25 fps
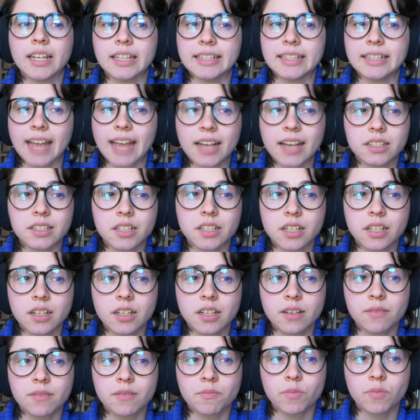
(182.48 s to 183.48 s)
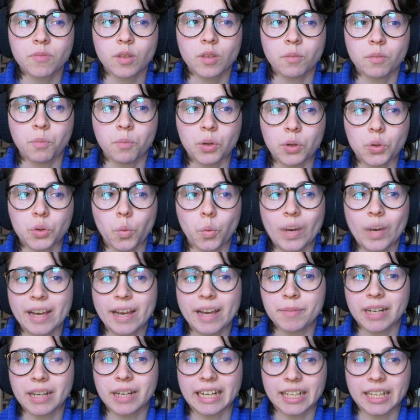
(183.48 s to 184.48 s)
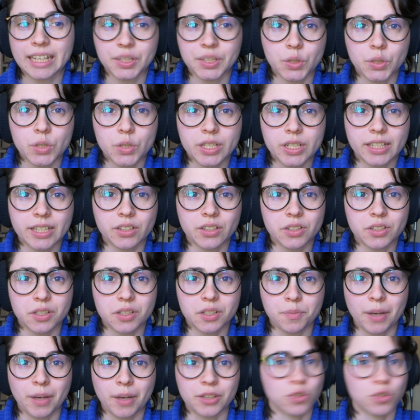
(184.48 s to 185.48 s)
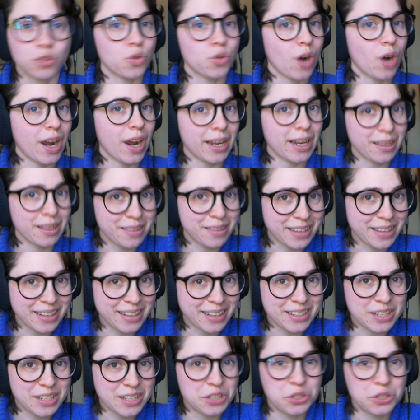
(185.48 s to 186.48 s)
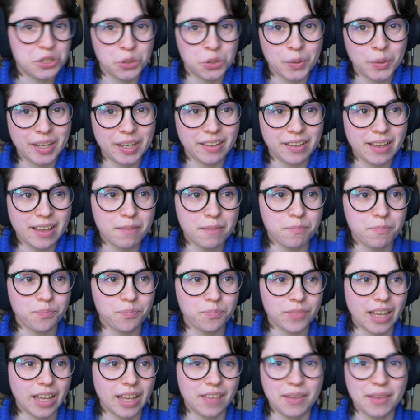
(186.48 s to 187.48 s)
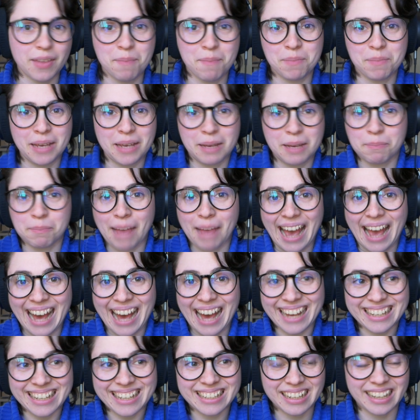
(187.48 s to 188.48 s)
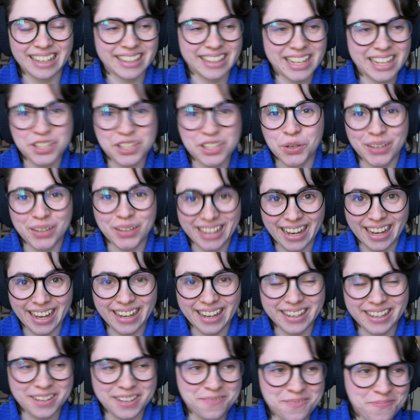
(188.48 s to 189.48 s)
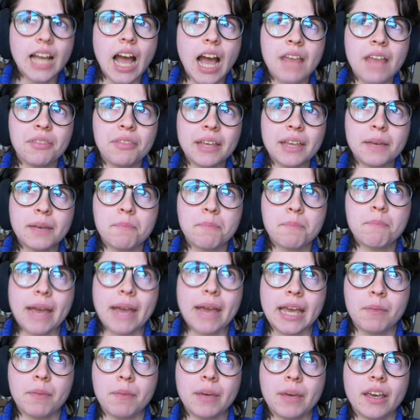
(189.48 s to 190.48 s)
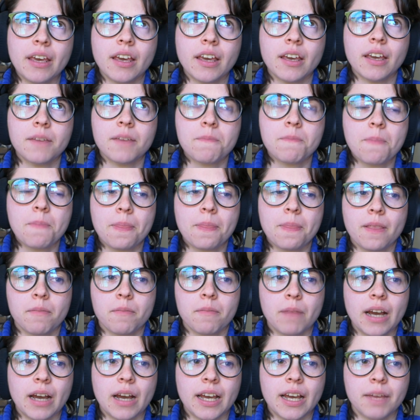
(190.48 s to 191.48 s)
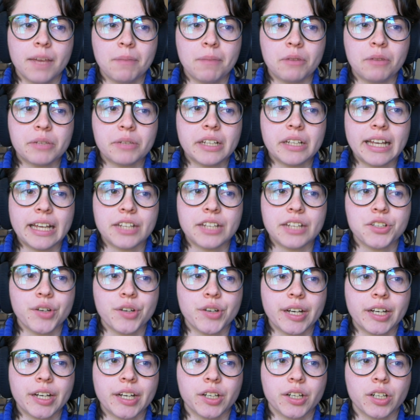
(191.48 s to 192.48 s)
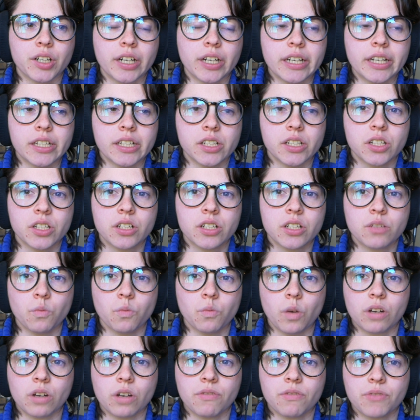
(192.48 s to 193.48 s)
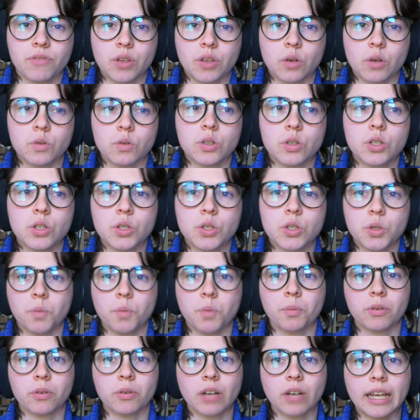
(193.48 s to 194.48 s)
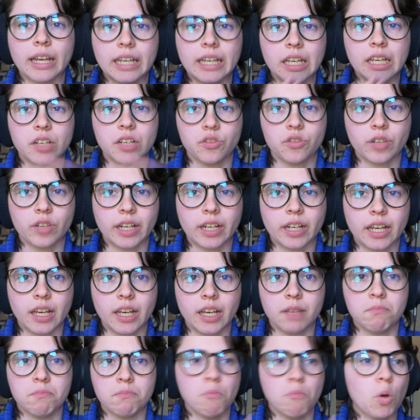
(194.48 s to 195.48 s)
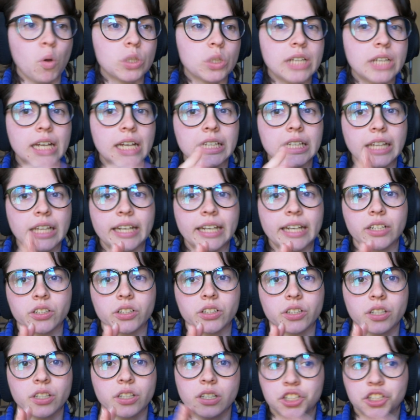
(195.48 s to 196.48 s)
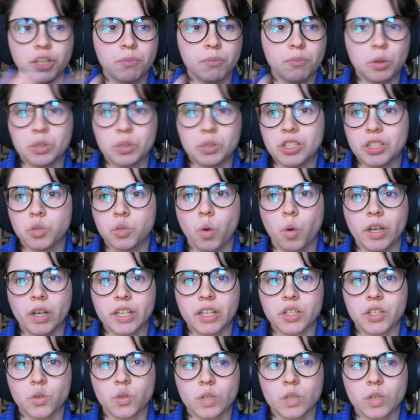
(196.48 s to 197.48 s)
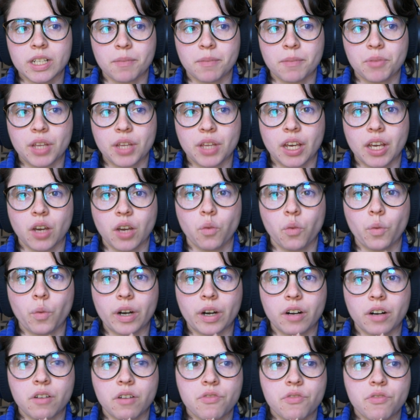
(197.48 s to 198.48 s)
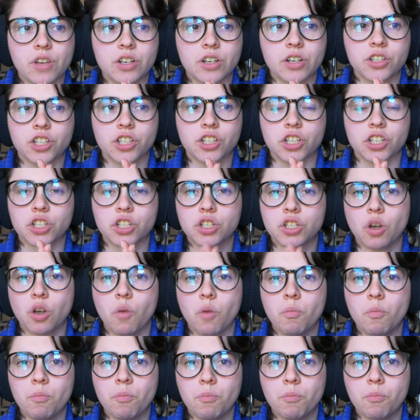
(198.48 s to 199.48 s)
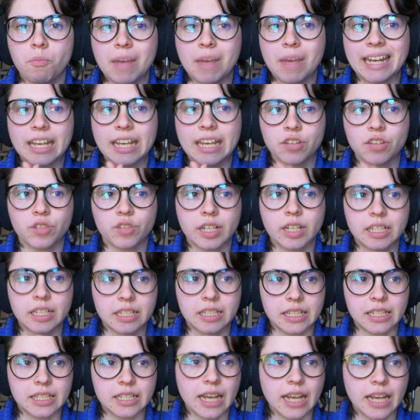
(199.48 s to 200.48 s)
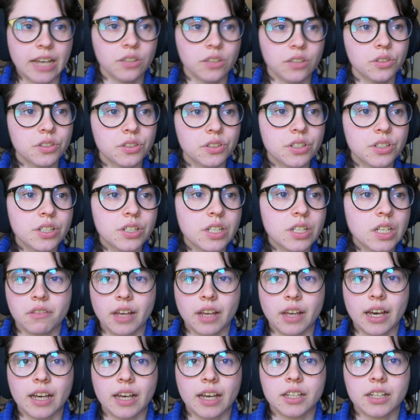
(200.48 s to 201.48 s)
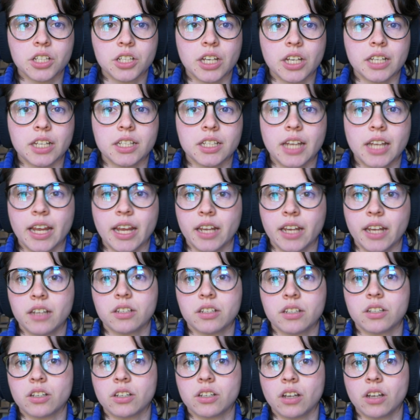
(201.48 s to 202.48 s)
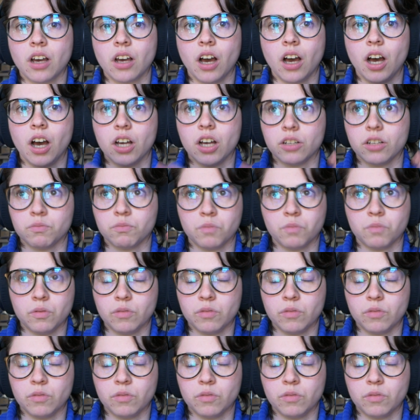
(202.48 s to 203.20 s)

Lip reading: yet, but the way I'm gonna get those skills is by trying things and doing them, and them being bad. That's okay. I think maybe my real answer here is one of those super like intricate, multi-layered jumbo D20s or something where there's just so many intricate details that it takes an